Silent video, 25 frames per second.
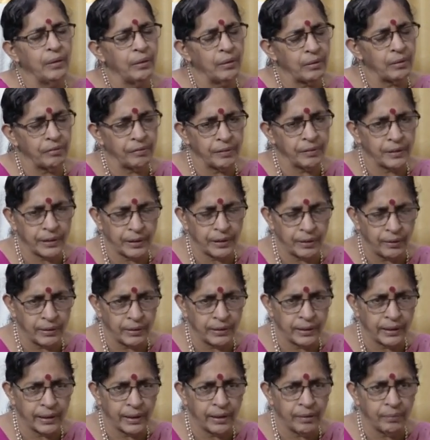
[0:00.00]
or
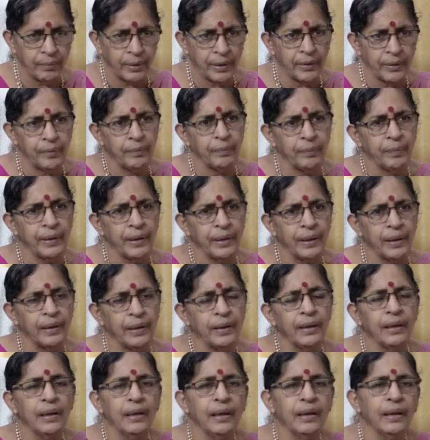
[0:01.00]
physiological myopia,